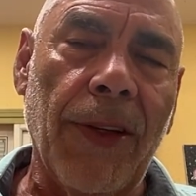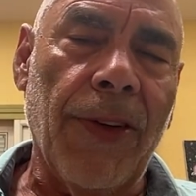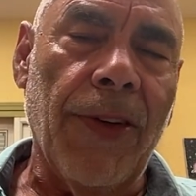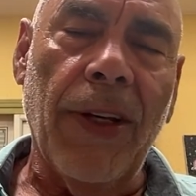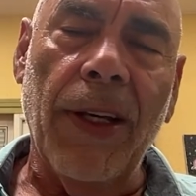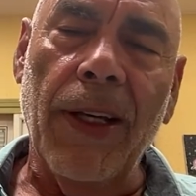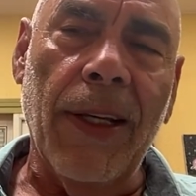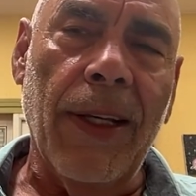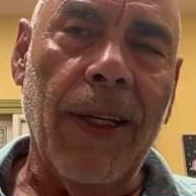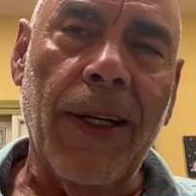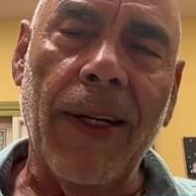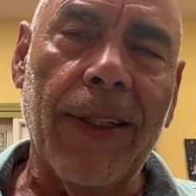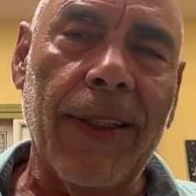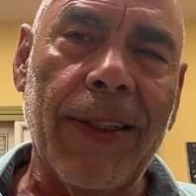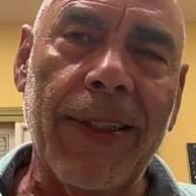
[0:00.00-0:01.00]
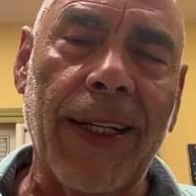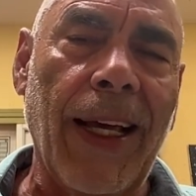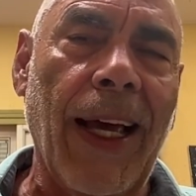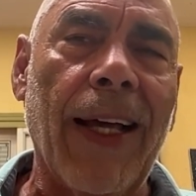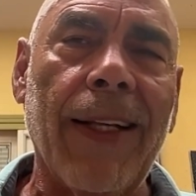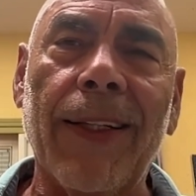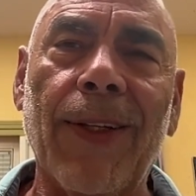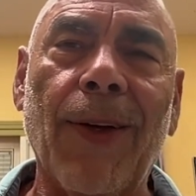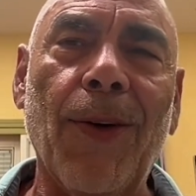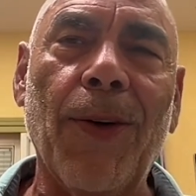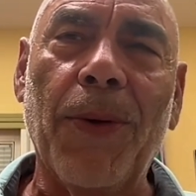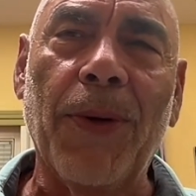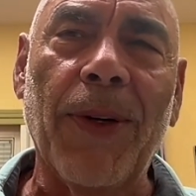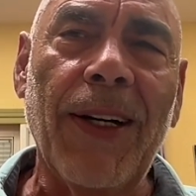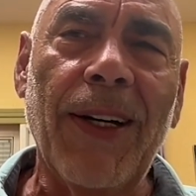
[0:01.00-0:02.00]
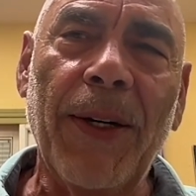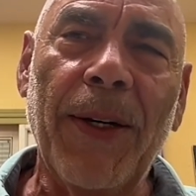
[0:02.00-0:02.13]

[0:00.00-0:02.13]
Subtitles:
she had no,